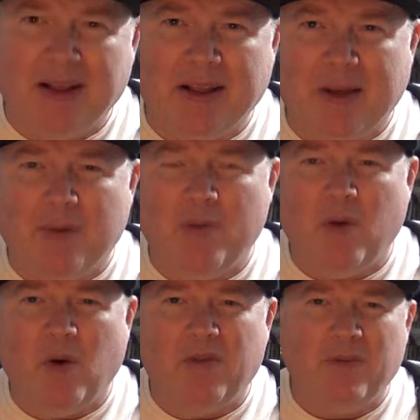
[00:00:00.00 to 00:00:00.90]
couple
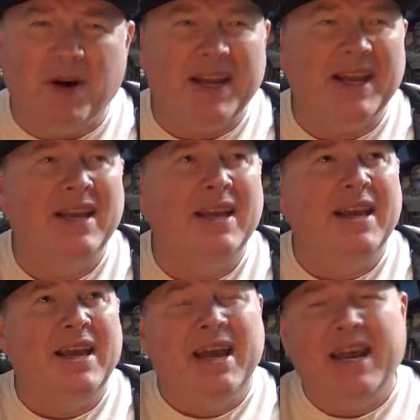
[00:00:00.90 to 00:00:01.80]
more of my
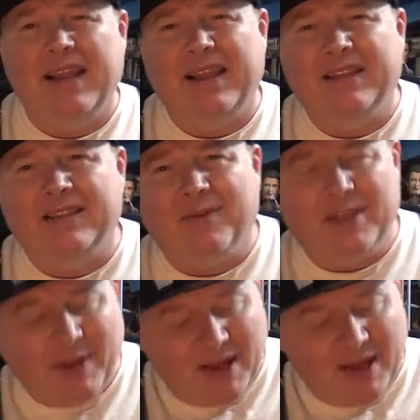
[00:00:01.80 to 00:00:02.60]
hit list. I think it's about